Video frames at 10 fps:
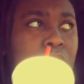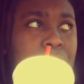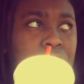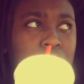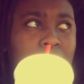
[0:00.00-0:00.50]

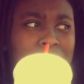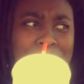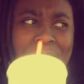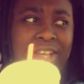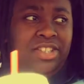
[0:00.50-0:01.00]
When you
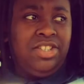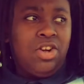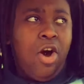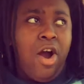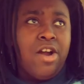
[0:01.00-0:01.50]
walking past these
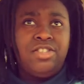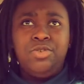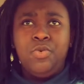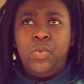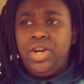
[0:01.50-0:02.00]
cars
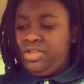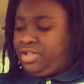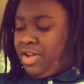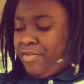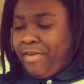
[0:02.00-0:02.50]
doing weird
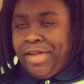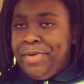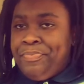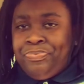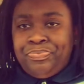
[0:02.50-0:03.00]
stuff,
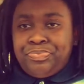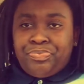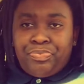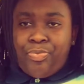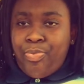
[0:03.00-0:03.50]

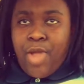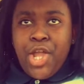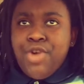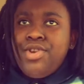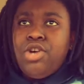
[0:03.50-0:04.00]

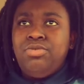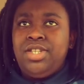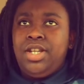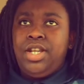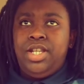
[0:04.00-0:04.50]
you don't know who's
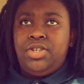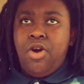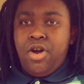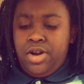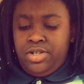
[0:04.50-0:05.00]
sitting in these
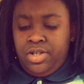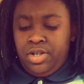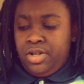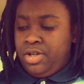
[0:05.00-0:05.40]
cars.